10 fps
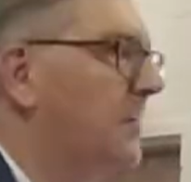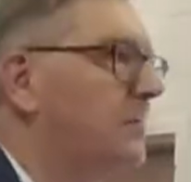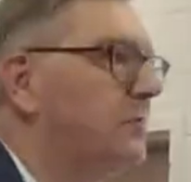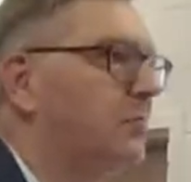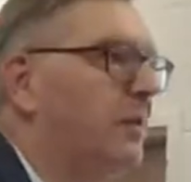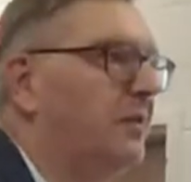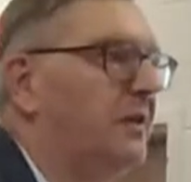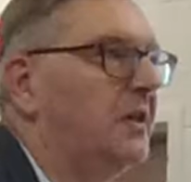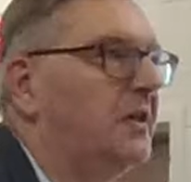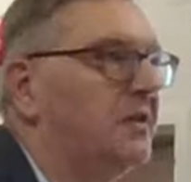goes with
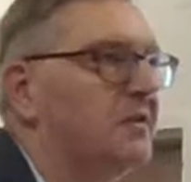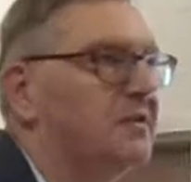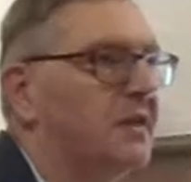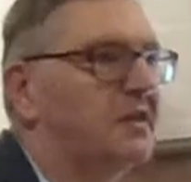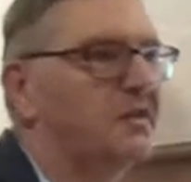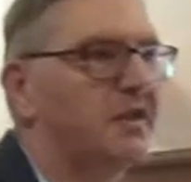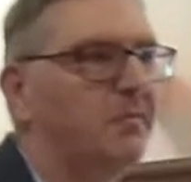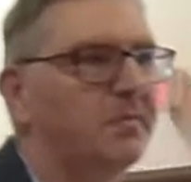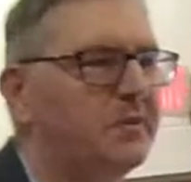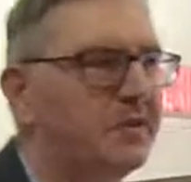the second
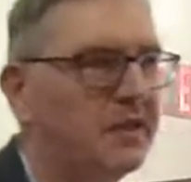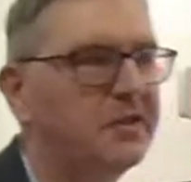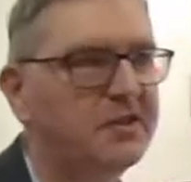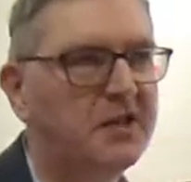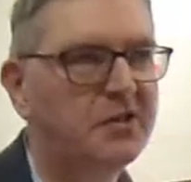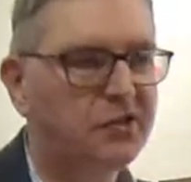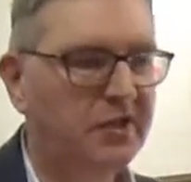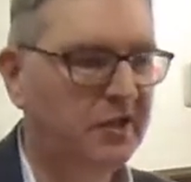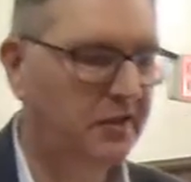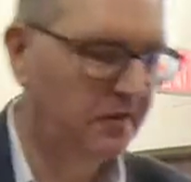
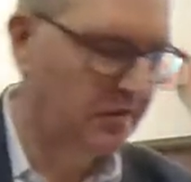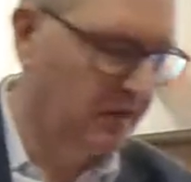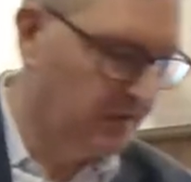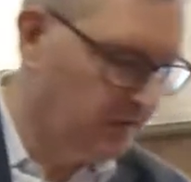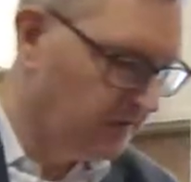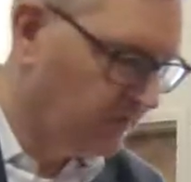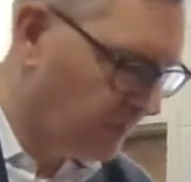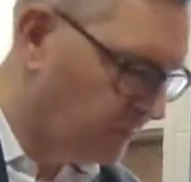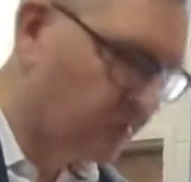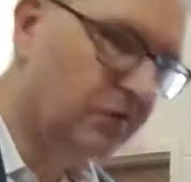century
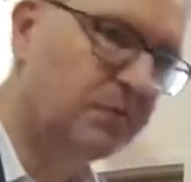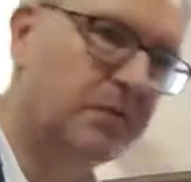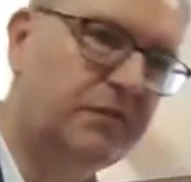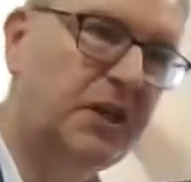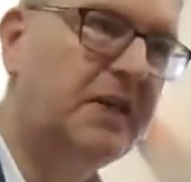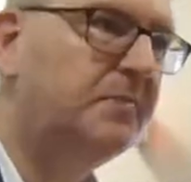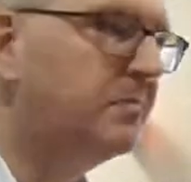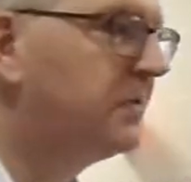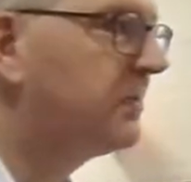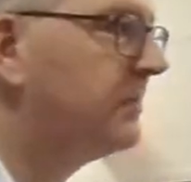proto-Gospel of
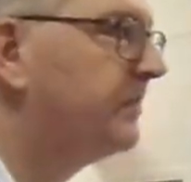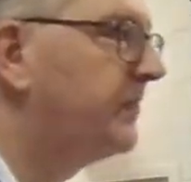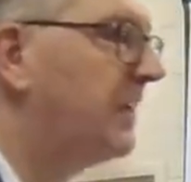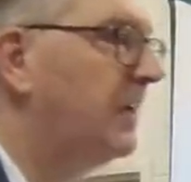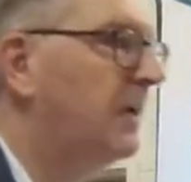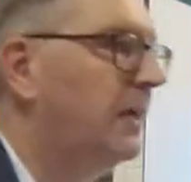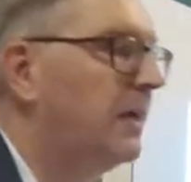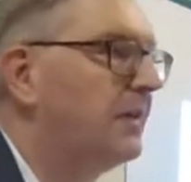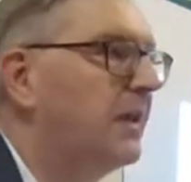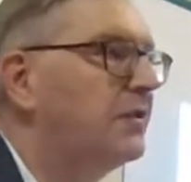James,
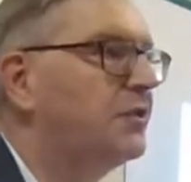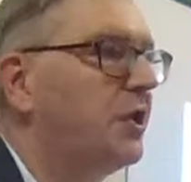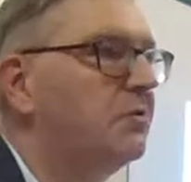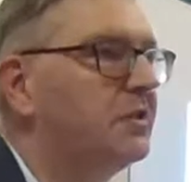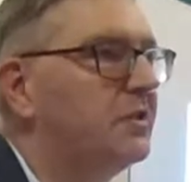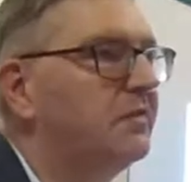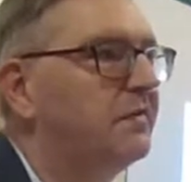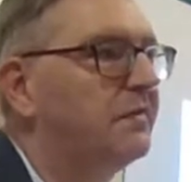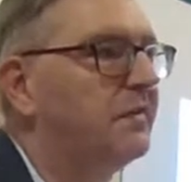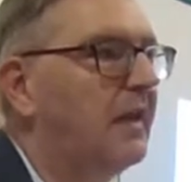that Joseph
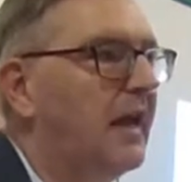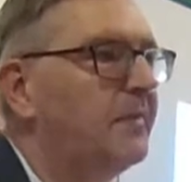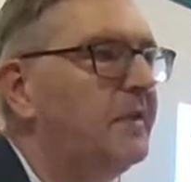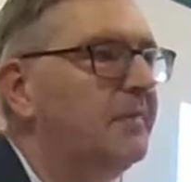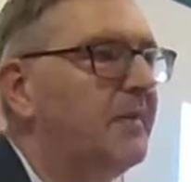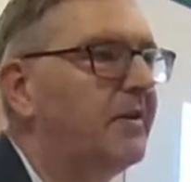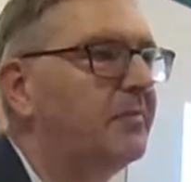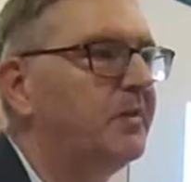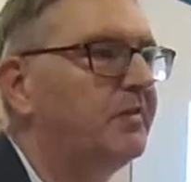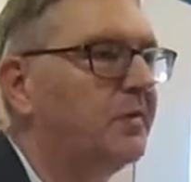had been
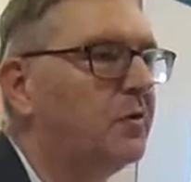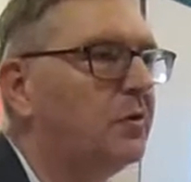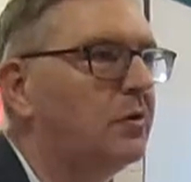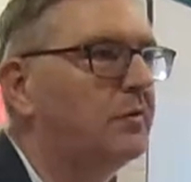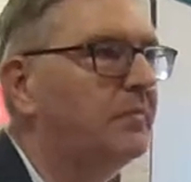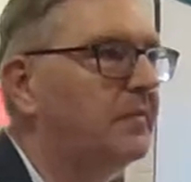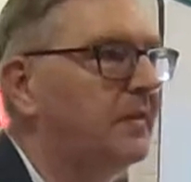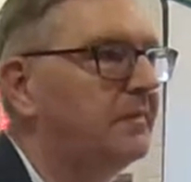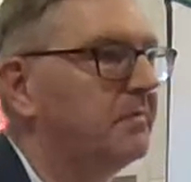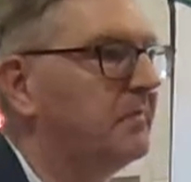married before,
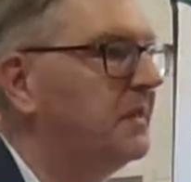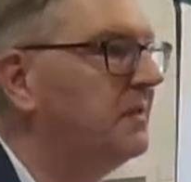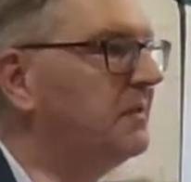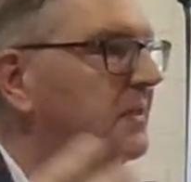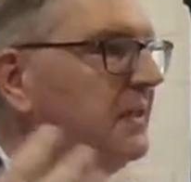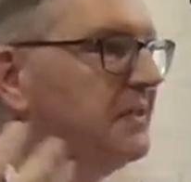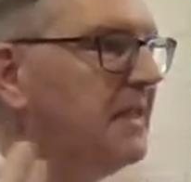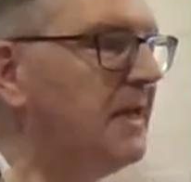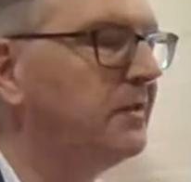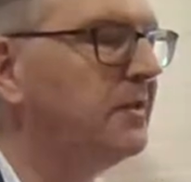is an
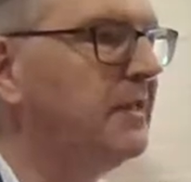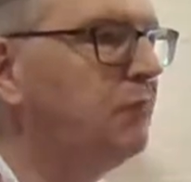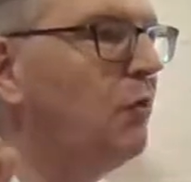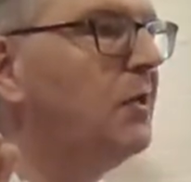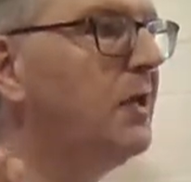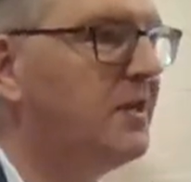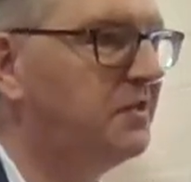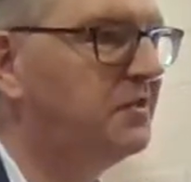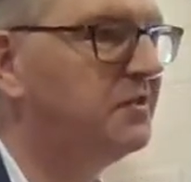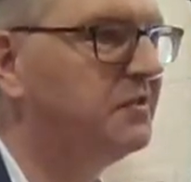elderly,
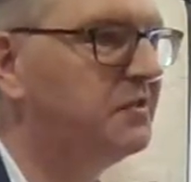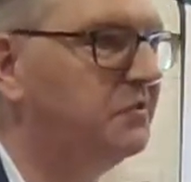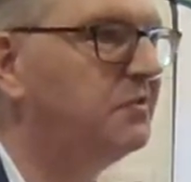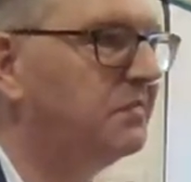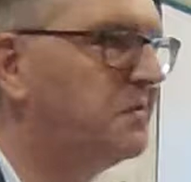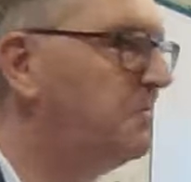reluctant suitor for